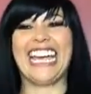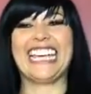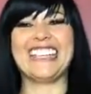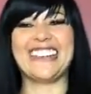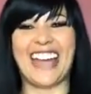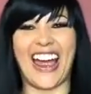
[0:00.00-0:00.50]

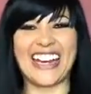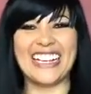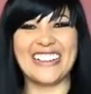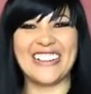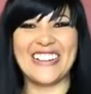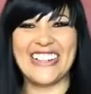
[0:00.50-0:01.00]
You got
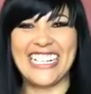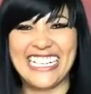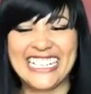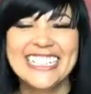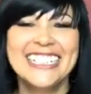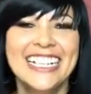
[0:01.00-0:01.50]
it,
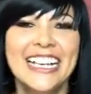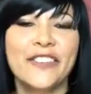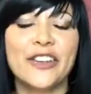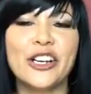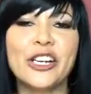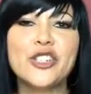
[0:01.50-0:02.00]
Laureen.
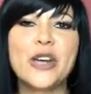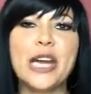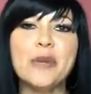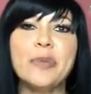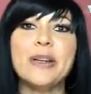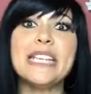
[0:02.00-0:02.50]
They're going to try
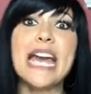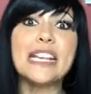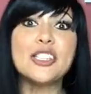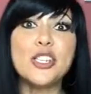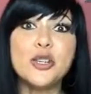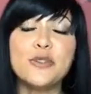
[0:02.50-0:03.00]
to
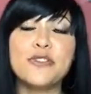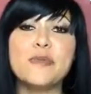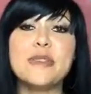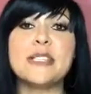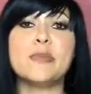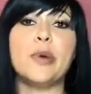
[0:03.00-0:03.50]
protect you
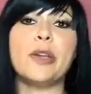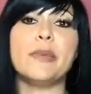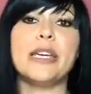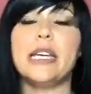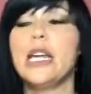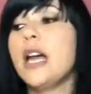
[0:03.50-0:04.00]
from
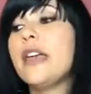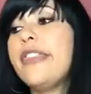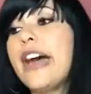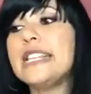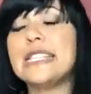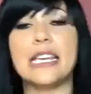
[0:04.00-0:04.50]
disappointment.
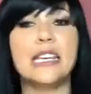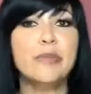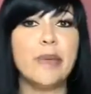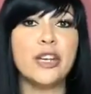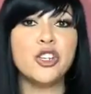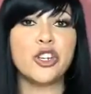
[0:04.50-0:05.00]
That's
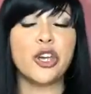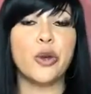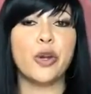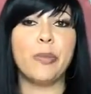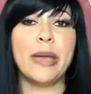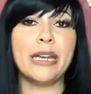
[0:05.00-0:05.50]
enmeshed
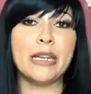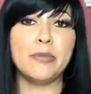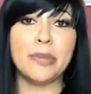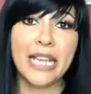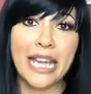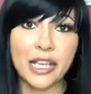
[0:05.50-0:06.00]

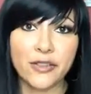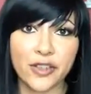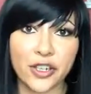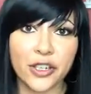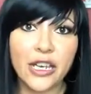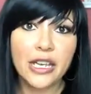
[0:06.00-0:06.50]
codependent
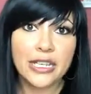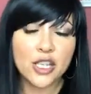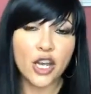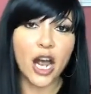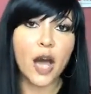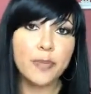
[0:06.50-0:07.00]
behavior. It's
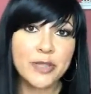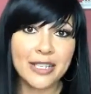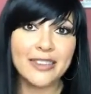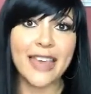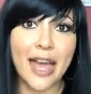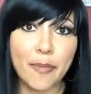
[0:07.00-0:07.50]
not up
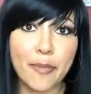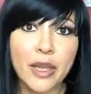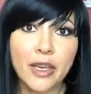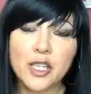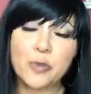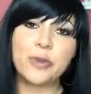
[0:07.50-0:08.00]
to them
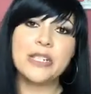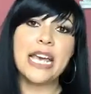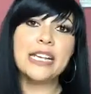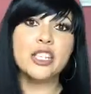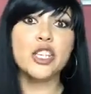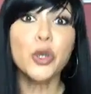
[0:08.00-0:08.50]
to
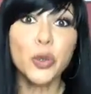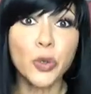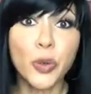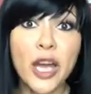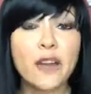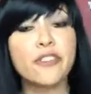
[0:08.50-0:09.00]
protect
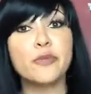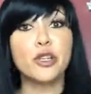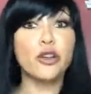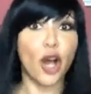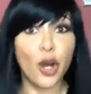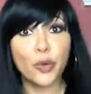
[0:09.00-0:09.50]
you from
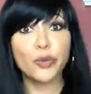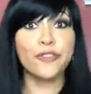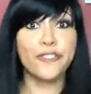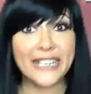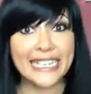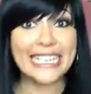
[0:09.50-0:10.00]
your own
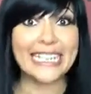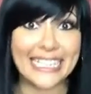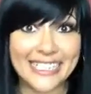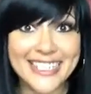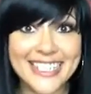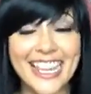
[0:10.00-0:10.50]

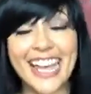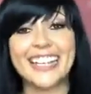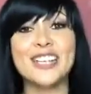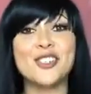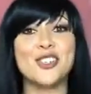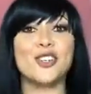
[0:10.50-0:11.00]
feelings. That
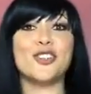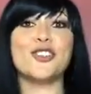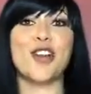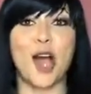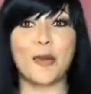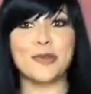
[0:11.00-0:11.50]
is your
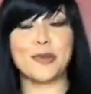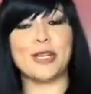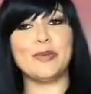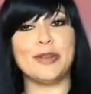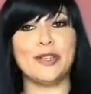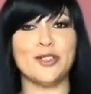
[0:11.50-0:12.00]
job. So
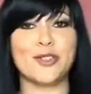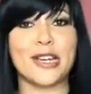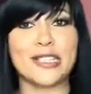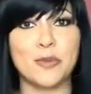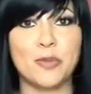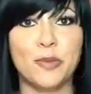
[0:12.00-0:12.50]
anybody who
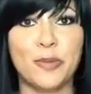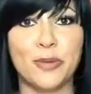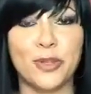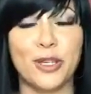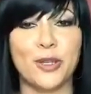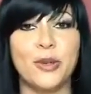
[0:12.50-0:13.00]
tries to
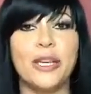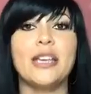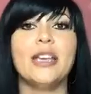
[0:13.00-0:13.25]
poo-poo you,